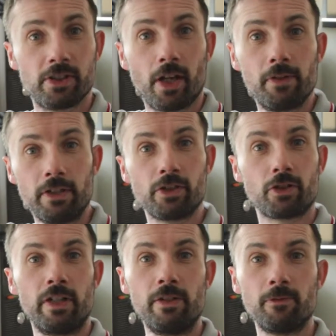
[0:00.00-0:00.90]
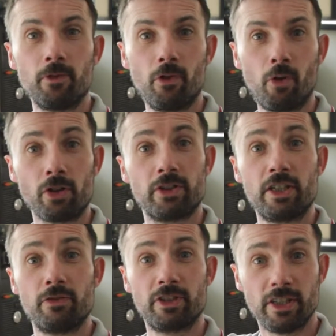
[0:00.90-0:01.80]
discovered in a screen for
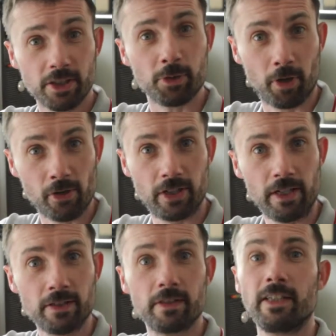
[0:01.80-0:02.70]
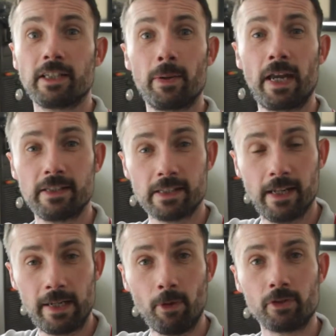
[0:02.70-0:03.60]
oxidation resistance proteins, that's how it gets its
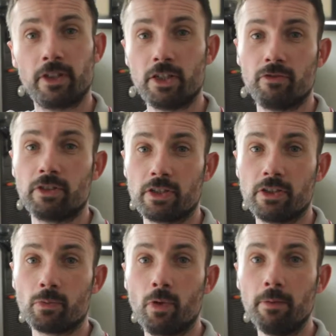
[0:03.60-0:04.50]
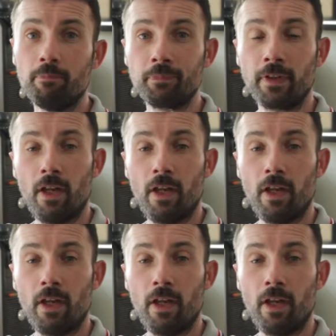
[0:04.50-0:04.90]
name, oxidation resistance one,